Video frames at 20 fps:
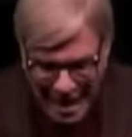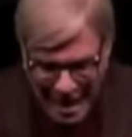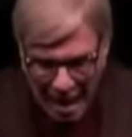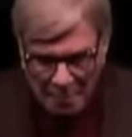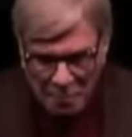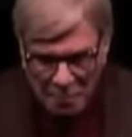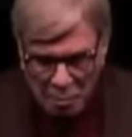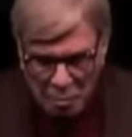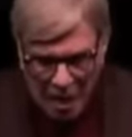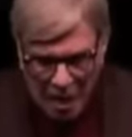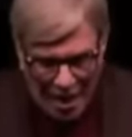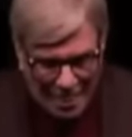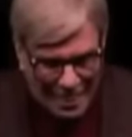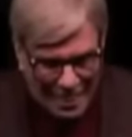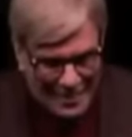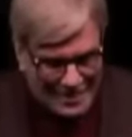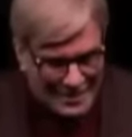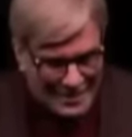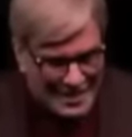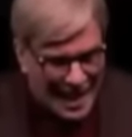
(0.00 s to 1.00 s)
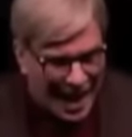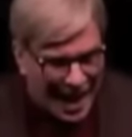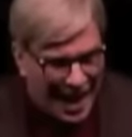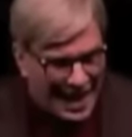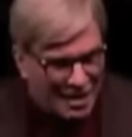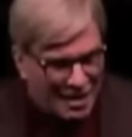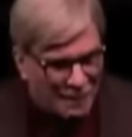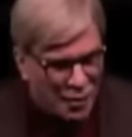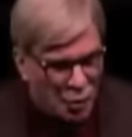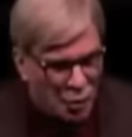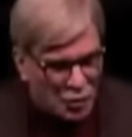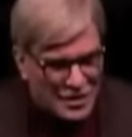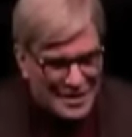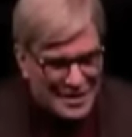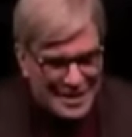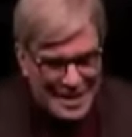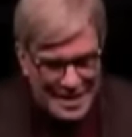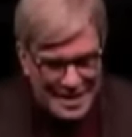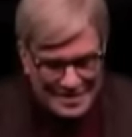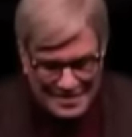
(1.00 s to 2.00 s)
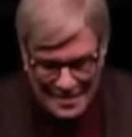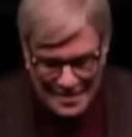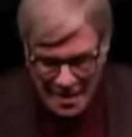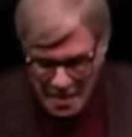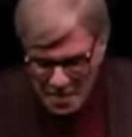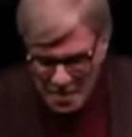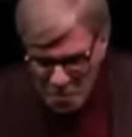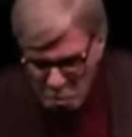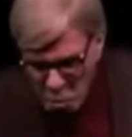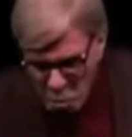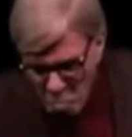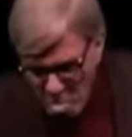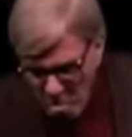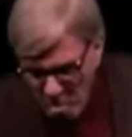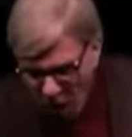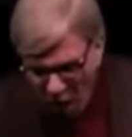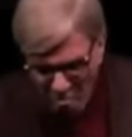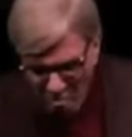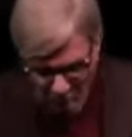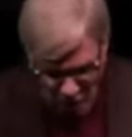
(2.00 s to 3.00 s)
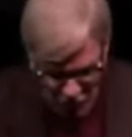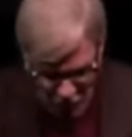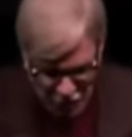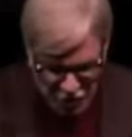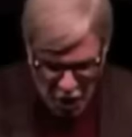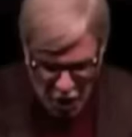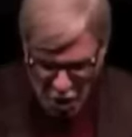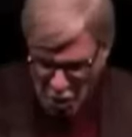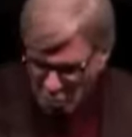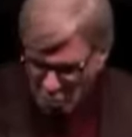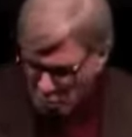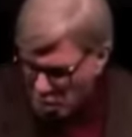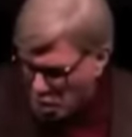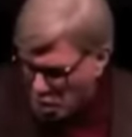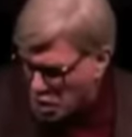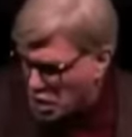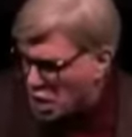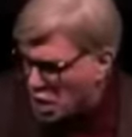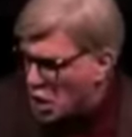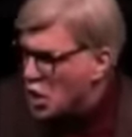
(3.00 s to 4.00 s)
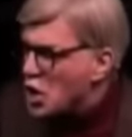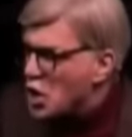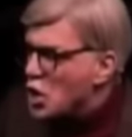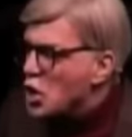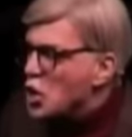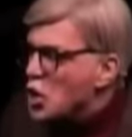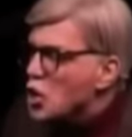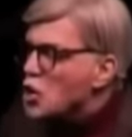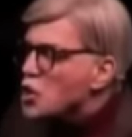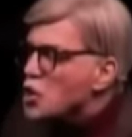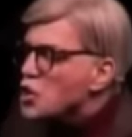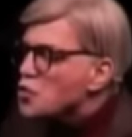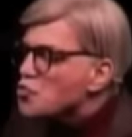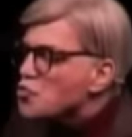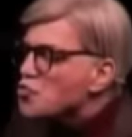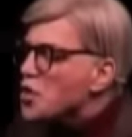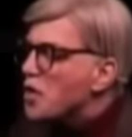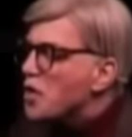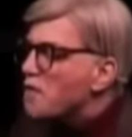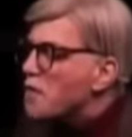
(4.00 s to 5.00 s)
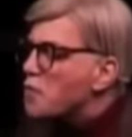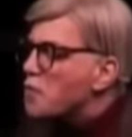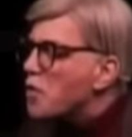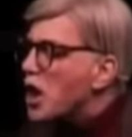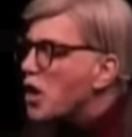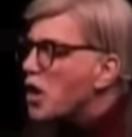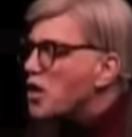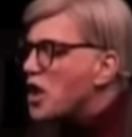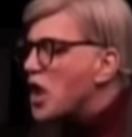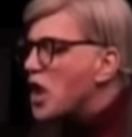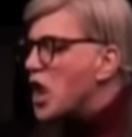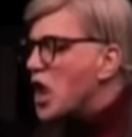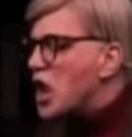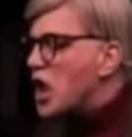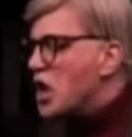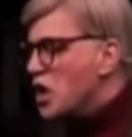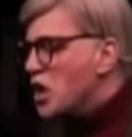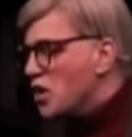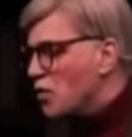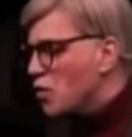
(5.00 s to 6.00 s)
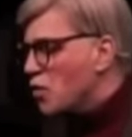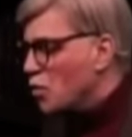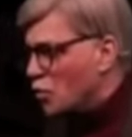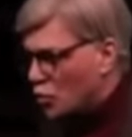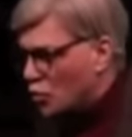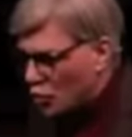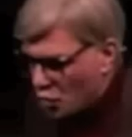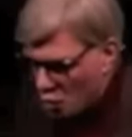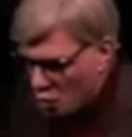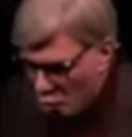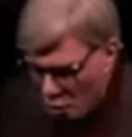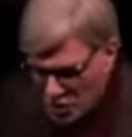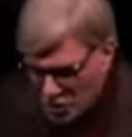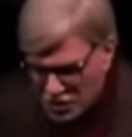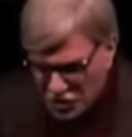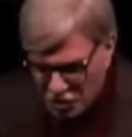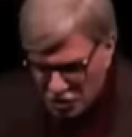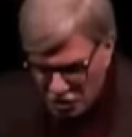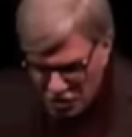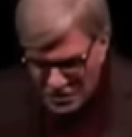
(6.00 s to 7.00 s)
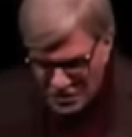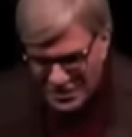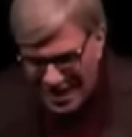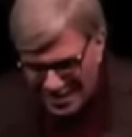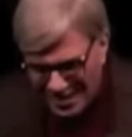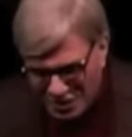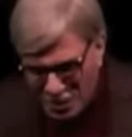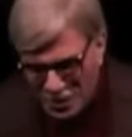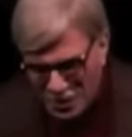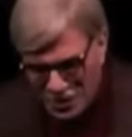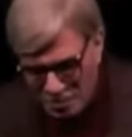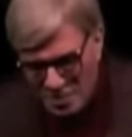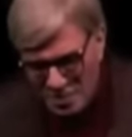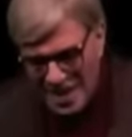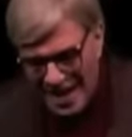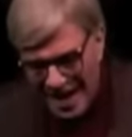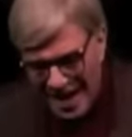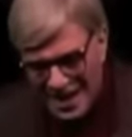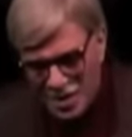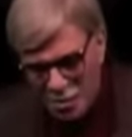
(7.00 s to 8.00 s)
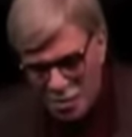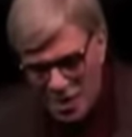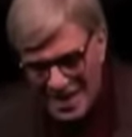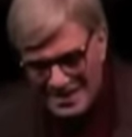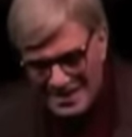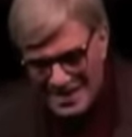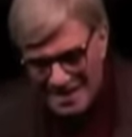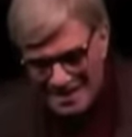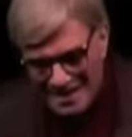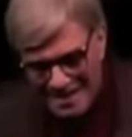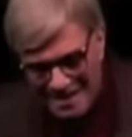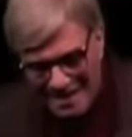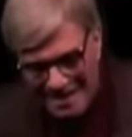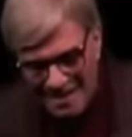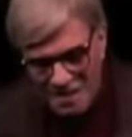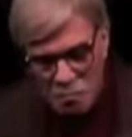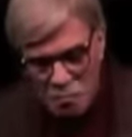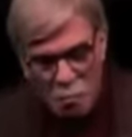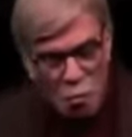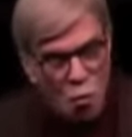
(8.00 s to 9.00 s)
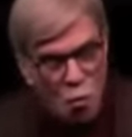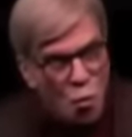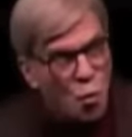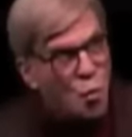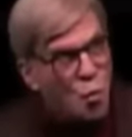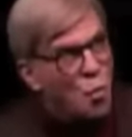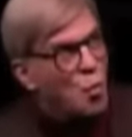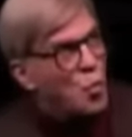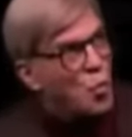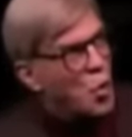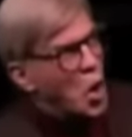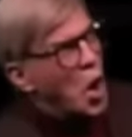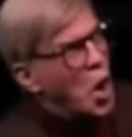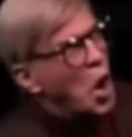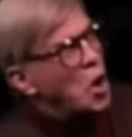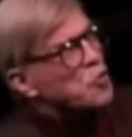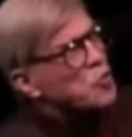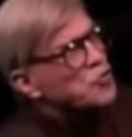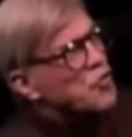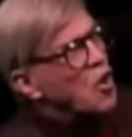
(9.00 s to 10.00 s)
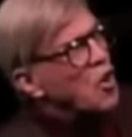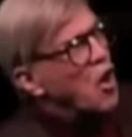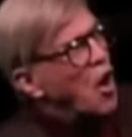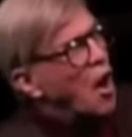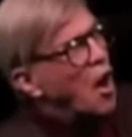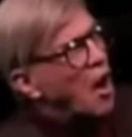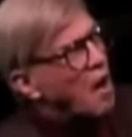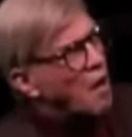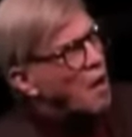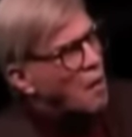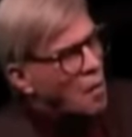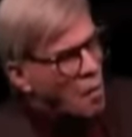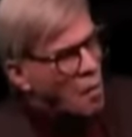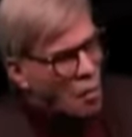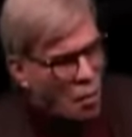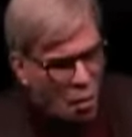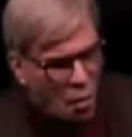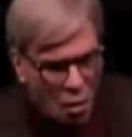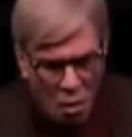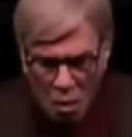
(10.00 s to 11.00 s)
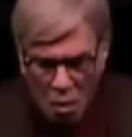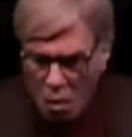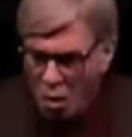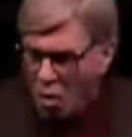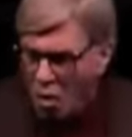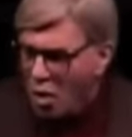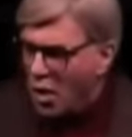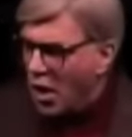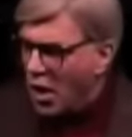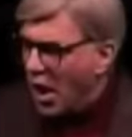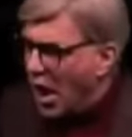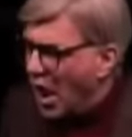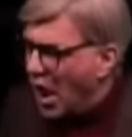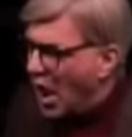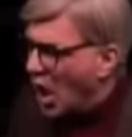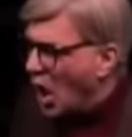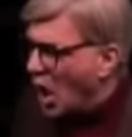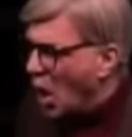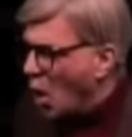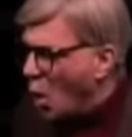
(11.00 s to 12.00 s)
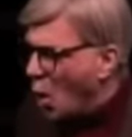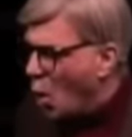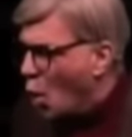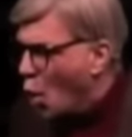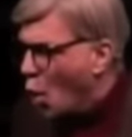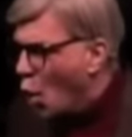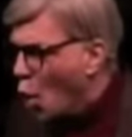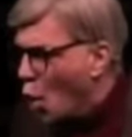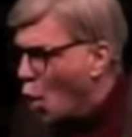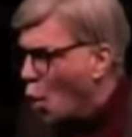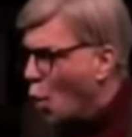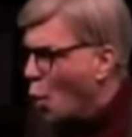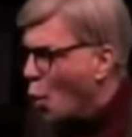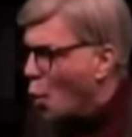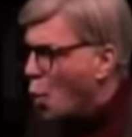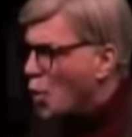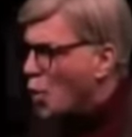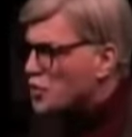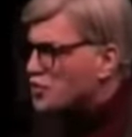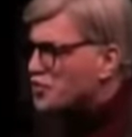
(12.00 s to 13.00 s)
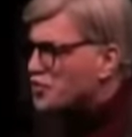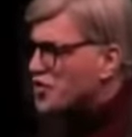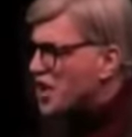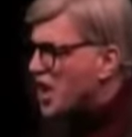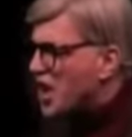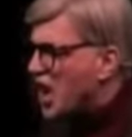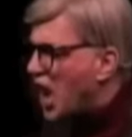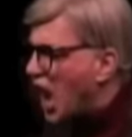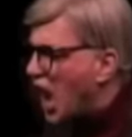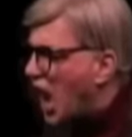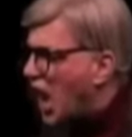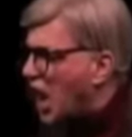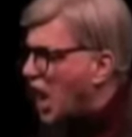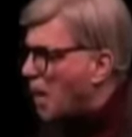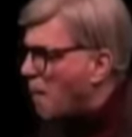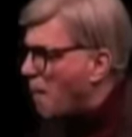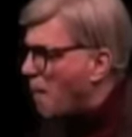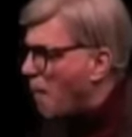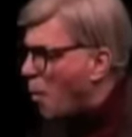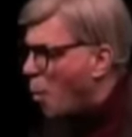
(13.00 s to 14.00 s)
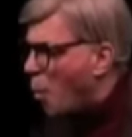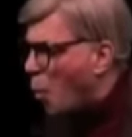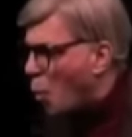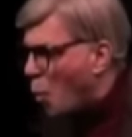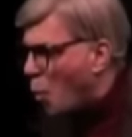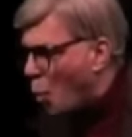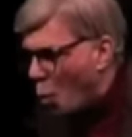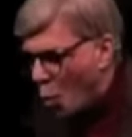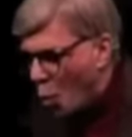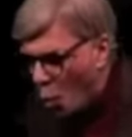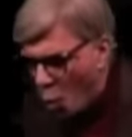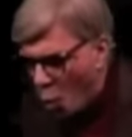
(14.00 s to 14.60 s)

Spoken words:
stopped by this gang of older kids. And they say to me, you live around here? Which, of course, I took to mean, are you Italian? Yeah, sure. Yeah? What's your name?